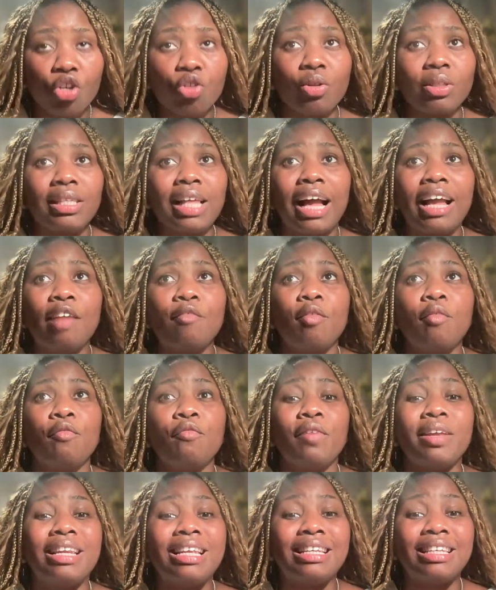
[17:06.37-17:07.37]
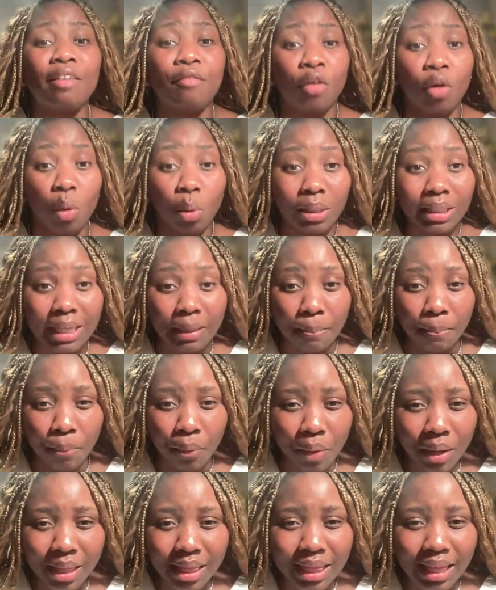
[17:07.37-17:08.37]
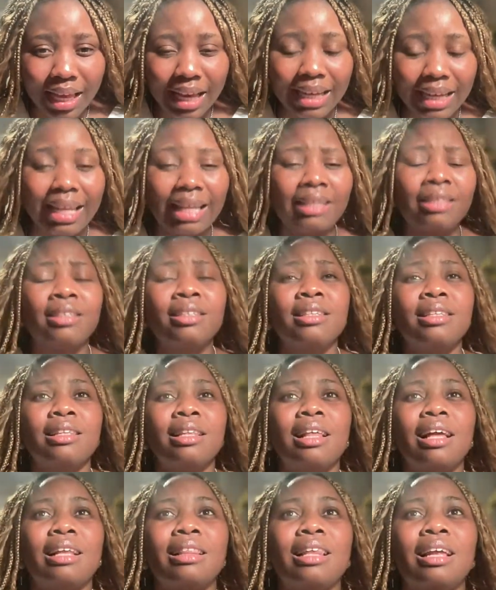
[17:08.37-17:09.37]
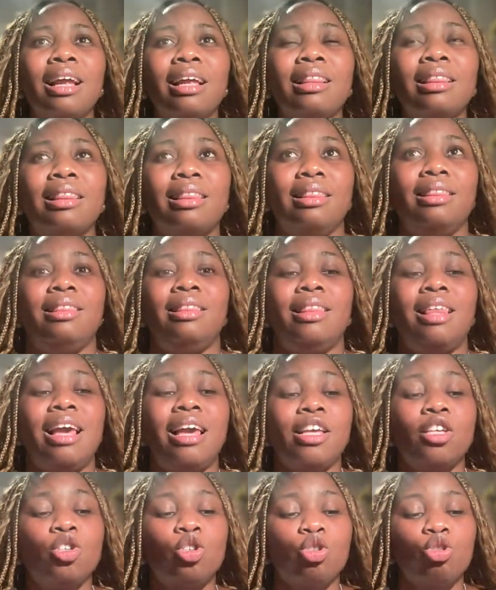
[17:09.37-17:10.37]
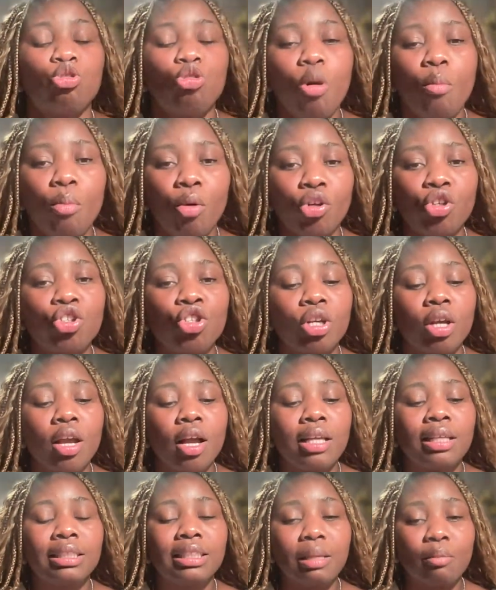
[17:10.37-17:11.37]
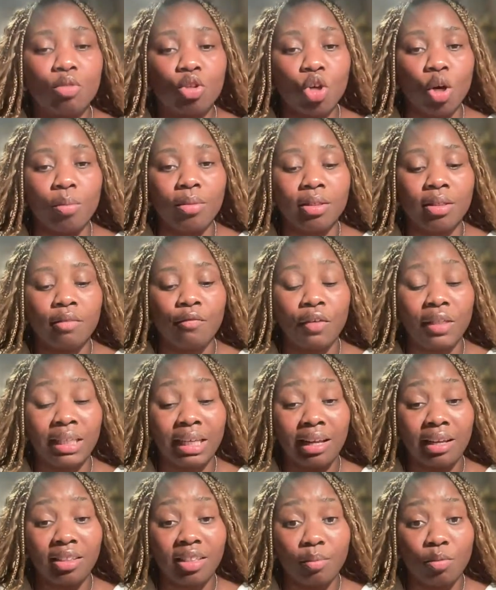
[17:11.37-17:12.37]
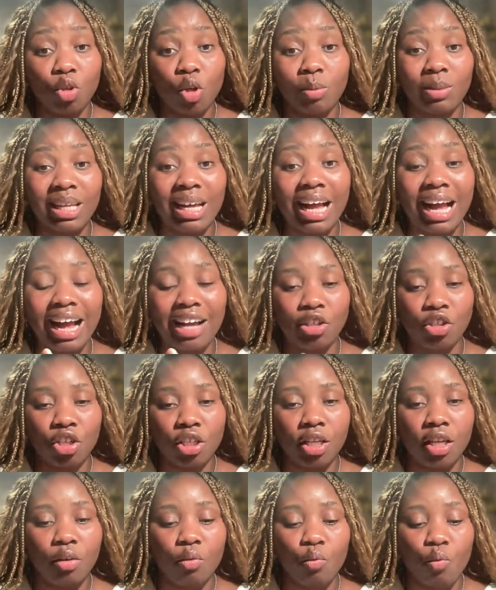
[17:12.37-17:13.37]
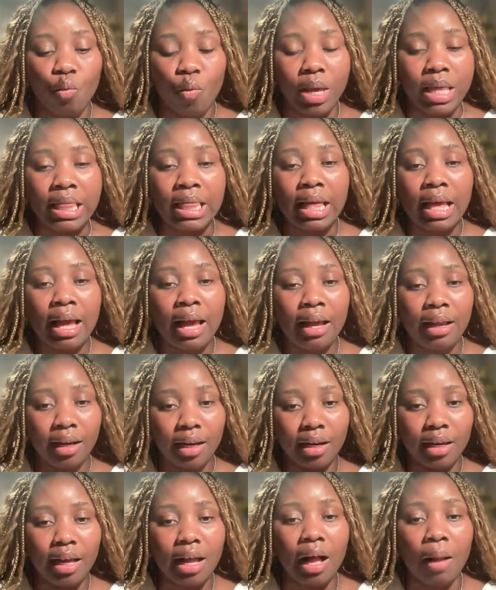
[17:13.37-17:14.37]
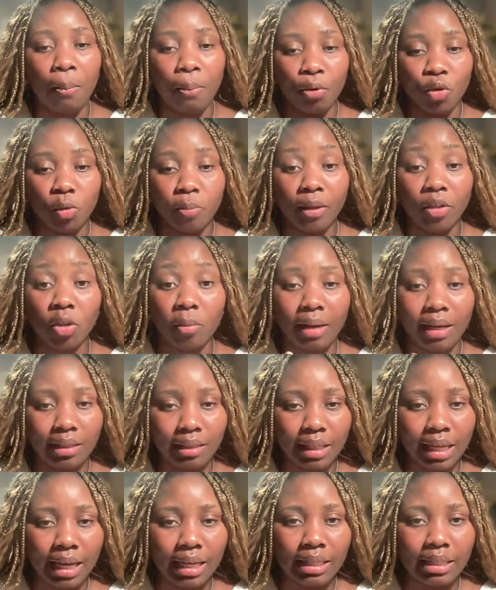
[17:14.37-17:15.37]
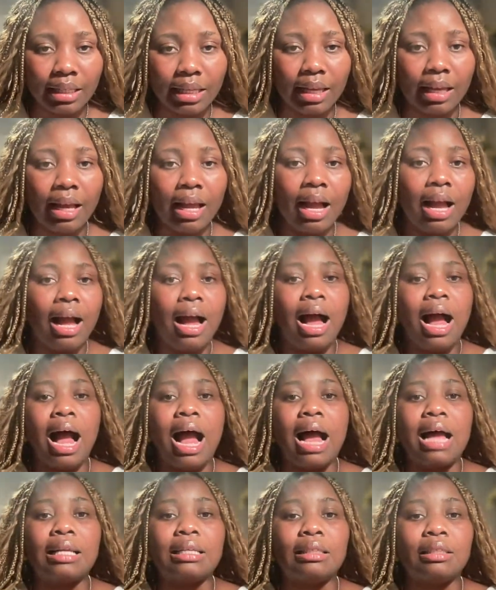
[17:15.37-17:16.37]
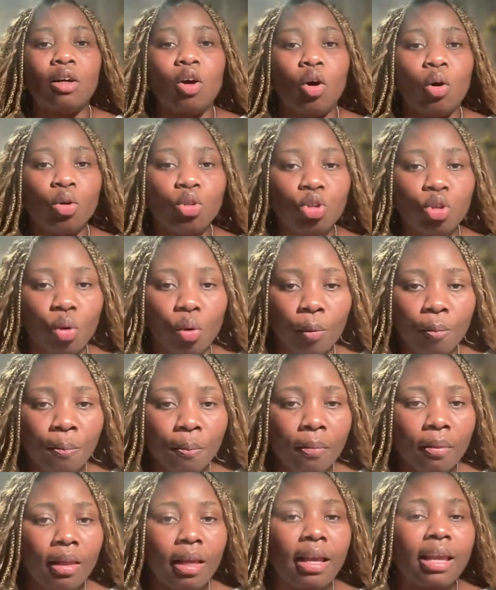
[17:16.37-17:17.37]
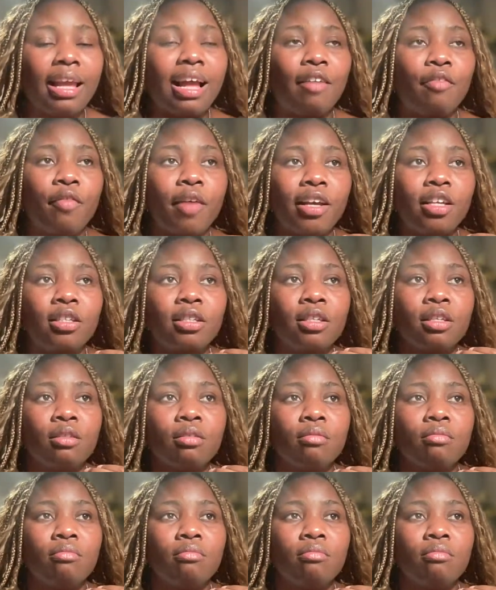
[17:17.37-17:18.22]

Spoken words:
you start even feeling difficulty in breathing. There is so much symptoms, physical symptoms that are associated with clinical postpartum anxiety. And also it affects